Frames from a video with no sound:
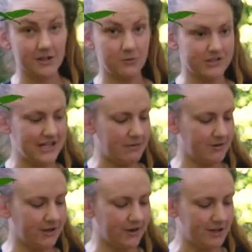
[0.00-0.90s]
on what's
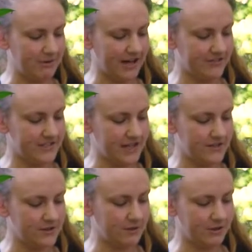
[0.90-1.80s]
happening around the back of his
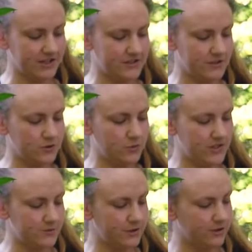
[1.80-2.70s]
head. So I'm gonna
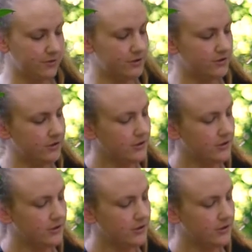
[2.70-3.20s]
squeeze one through,